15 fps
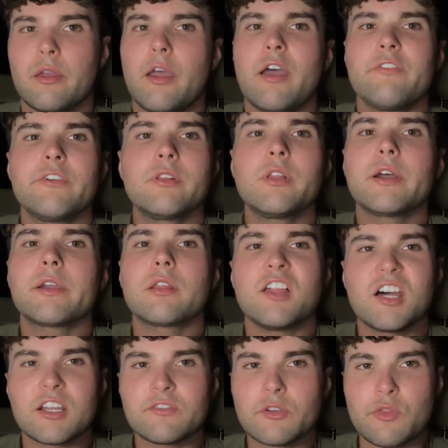I feel like a
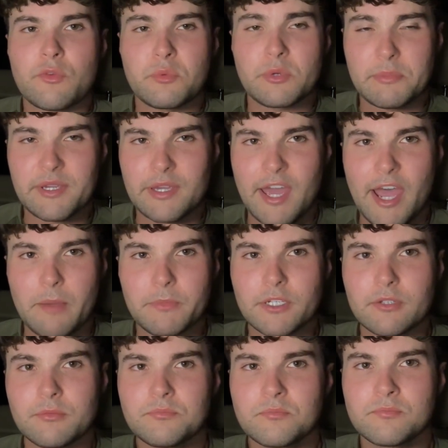lot of us would be happy.
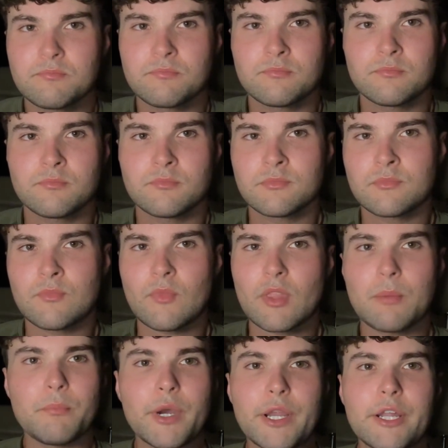
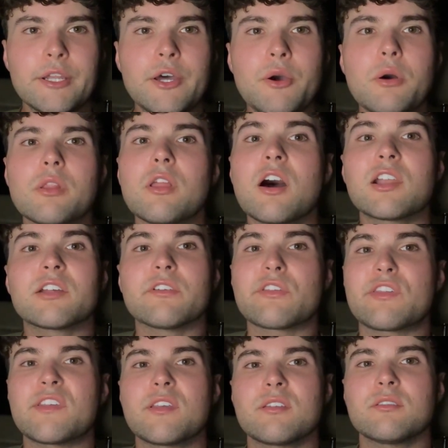But I know a lot of
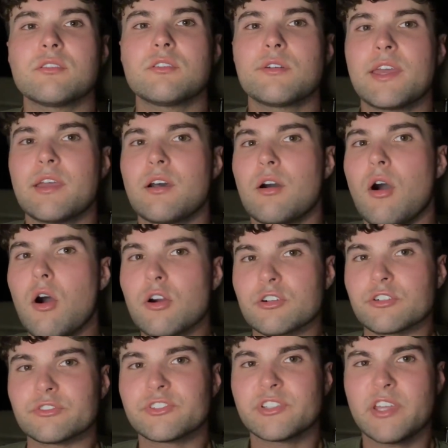us
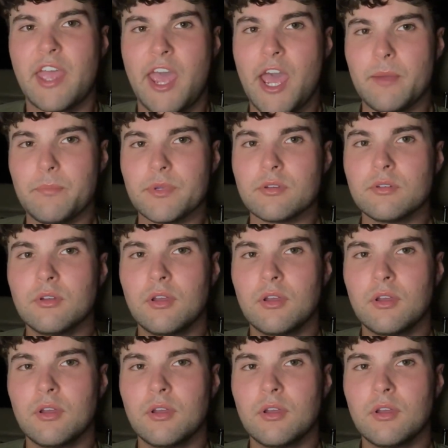aren't happy.